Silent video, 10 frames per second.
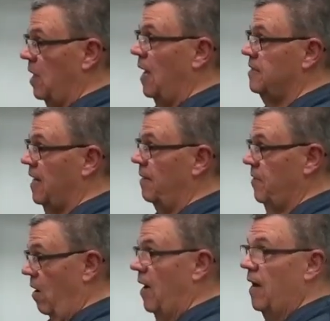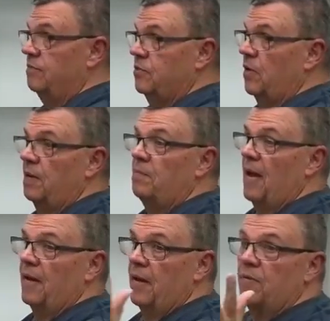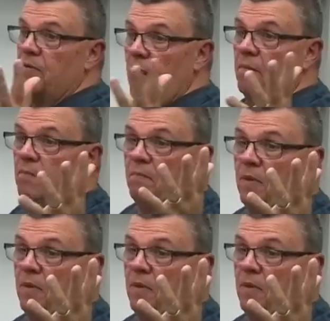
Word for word: a lot of times. Y'all have too. Everybody, every, every,